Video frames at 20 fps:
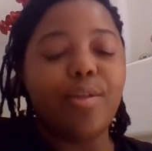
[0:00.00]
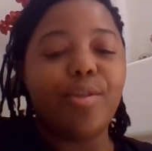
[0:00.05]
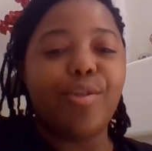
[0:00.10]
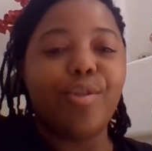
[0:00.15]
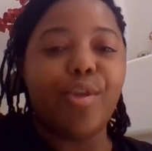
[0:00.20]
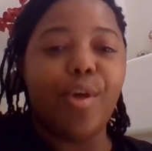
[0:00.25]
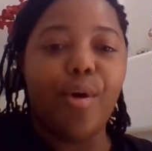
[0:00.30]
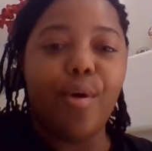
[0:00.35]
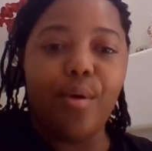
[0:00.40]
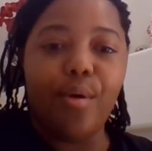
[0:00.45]

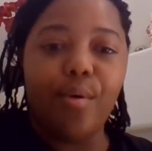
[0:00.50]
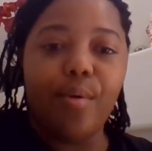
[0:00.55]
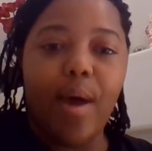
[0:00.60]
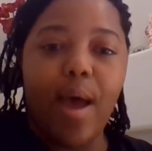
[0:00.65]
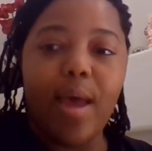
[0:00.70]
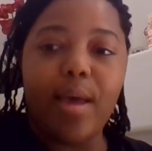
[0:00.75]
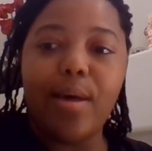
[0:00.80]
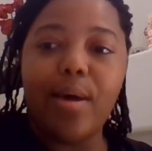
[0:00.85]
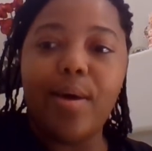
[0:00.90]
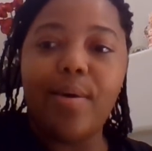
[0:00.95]
So
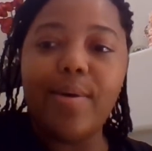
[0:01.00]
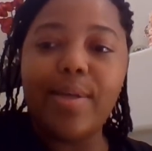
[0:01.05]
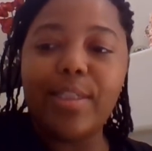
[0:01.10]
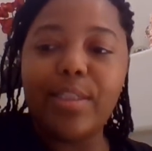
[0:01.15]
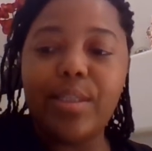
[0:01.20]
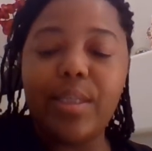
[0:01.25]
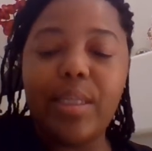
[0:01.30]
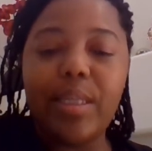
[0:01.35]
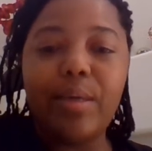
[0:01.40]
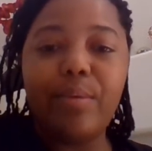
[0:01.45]
I go
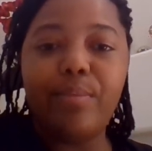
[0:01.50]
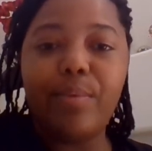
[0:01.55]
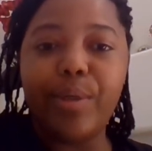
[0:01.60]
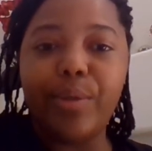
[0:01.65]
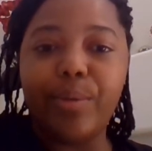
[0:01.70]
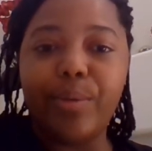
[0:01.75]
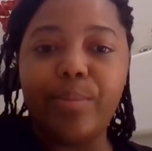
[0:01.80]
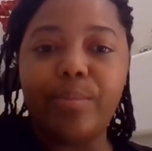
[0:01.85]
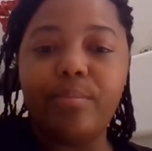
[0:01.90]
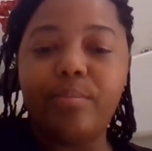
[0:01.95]
into the
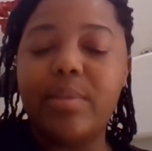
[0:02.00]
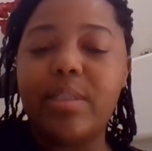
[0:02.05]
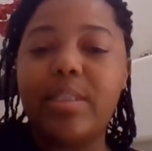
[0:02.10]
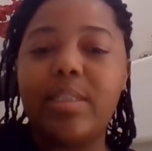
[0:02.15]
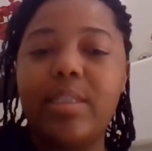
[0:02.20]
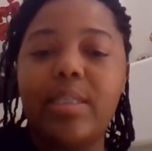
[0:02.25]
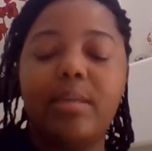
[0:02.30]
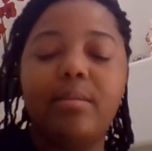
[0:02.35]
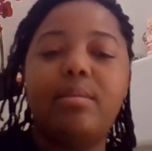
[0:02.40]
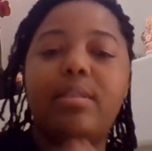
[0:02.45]
room,
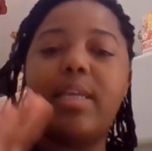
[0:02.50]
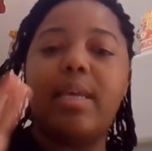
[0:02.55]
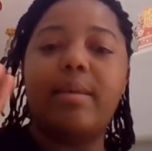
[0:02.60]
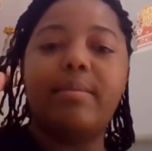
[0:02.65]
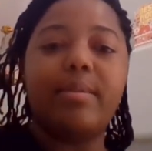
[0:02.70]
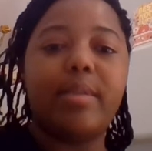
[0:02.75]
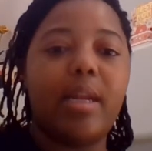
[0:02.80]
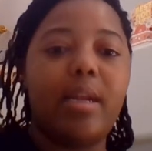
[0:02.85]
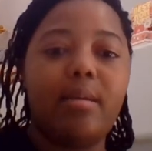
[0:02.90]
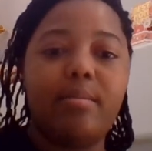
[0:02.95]
still
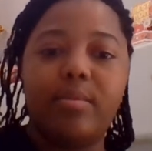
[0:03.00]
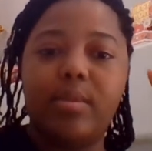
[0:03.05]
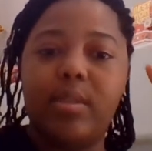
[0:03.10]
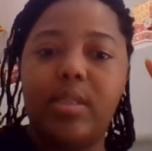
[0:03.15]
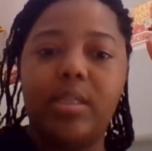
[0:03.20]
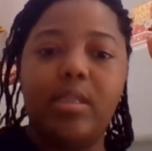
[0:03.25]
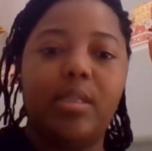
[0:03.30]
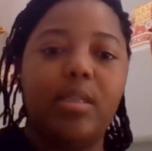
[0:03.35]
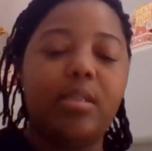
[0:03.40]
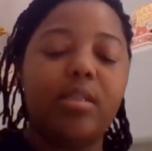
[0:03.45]
same setup,
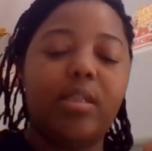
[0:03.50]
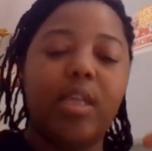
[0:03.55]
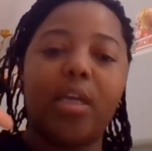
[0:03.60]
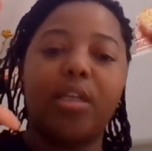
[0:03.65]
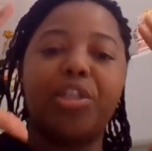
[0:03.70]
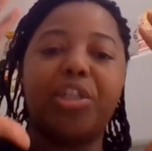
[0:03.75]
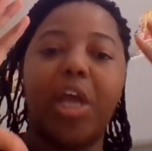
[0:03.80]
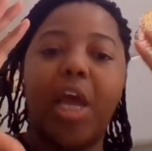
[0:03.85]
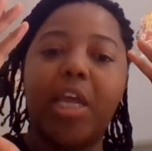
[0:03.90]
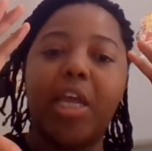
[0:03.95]
CT is
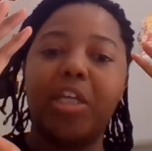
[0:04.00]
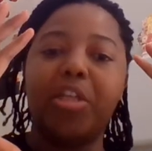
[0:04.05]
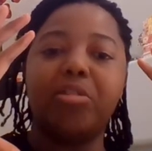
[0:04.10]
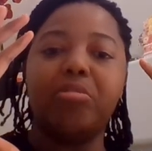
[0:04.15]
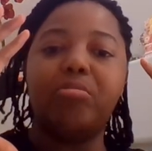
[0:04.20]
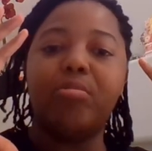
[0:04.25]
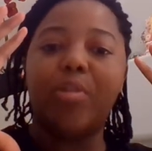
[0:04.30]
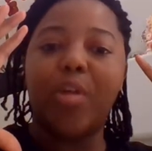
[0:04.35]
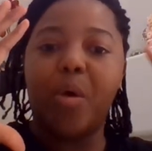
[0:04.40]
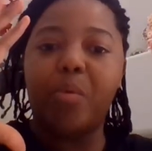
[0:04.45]
like a
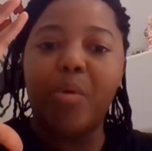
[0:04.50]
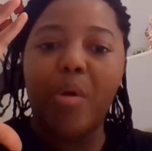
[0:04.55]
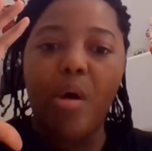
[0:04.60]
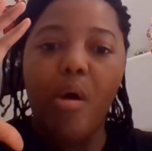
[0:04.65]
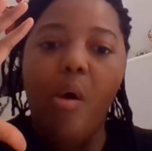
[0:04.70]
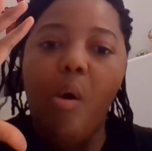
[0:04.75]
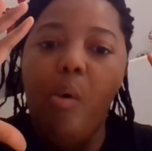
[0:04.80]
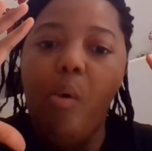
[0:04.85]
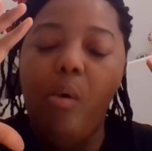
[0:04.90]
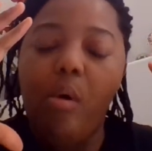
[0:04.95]
giant
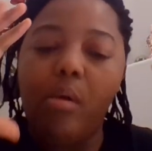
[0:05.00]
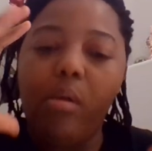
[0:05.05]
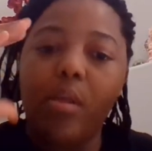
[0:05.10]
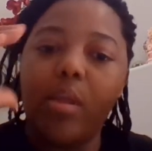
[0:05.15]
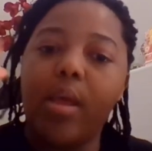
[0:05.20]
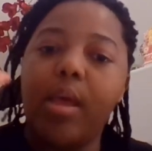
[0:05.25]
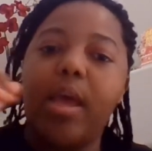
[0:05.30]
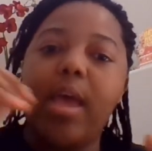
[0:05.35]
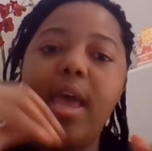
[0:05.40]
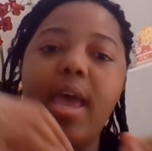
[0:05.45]
donut hole,